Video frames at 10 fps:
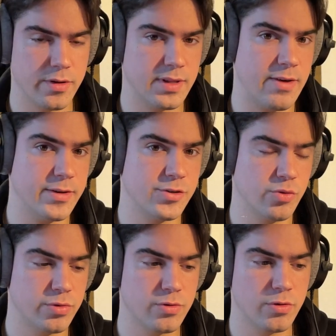A
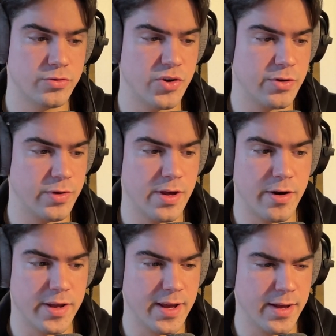super cool trick with
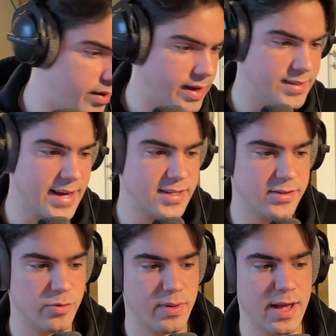Arcade is actually
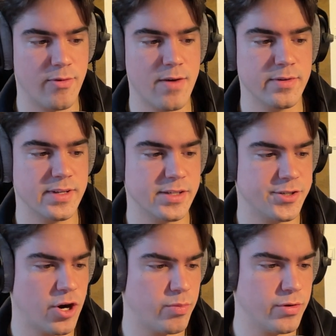to play around with these
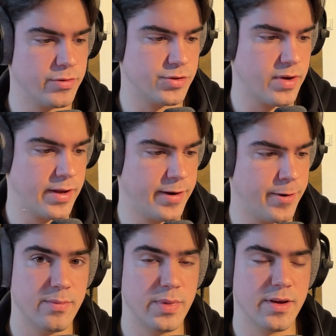sharp notes right
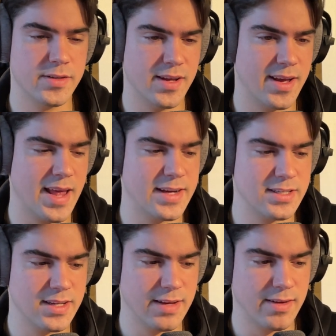here, because they can
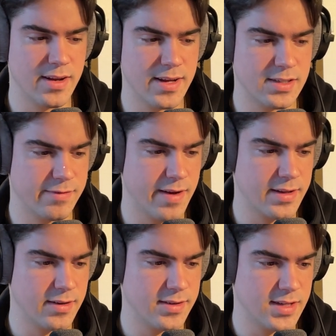actually give a nice
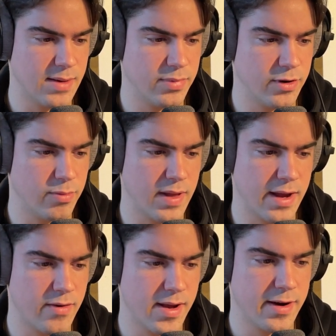effect to the sample you're
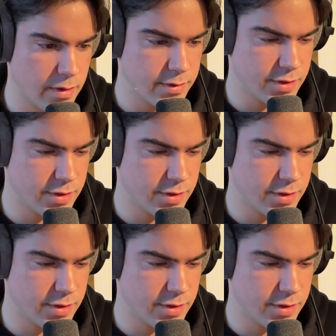playing right here.